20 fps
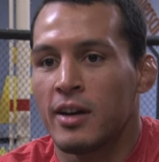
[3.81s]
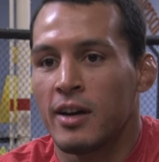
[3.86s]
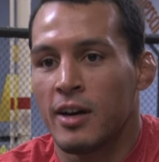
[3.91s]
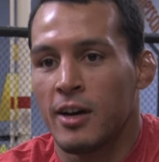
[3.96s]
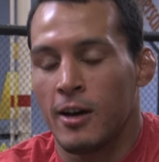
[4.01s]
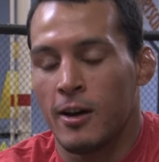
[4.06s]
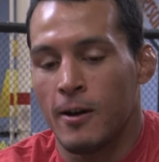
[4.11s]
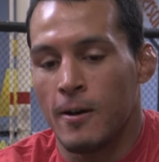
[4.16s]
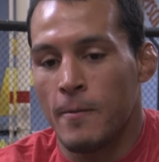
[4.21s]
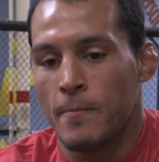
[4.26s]

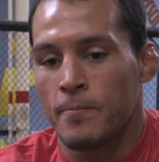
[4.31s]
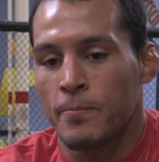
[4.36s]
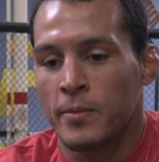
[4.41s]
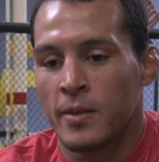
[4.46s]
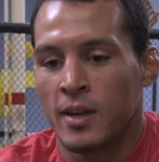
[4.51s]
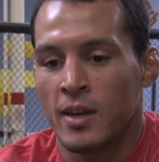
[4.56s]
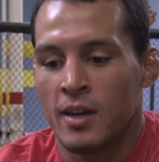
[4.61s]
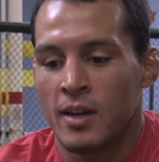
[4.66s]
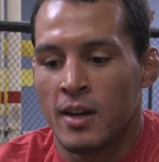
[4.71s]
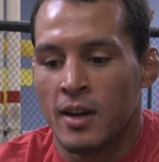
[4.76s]

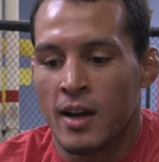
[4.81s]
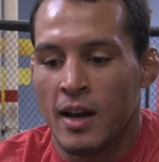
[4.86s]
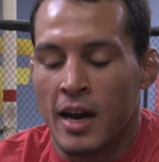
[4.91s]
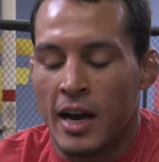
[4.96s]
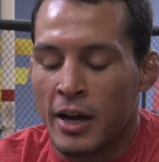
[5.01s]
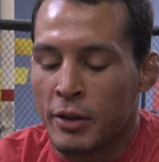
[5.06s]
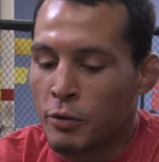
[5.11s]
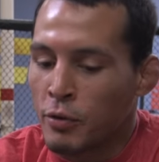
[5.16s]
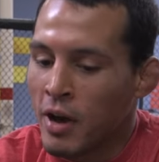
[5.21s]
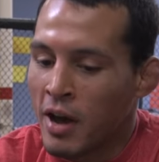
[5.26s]

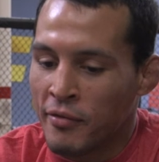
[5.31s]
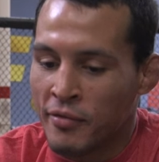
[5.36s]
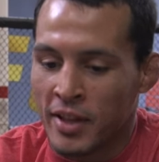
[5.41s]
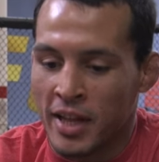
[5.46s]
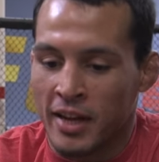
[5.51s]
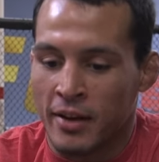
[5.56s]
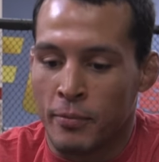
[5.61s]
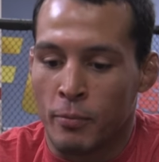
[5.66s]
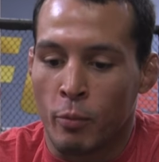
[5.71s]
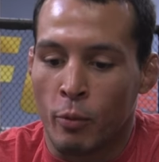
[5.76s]
I do have
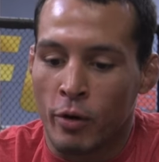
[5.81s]
like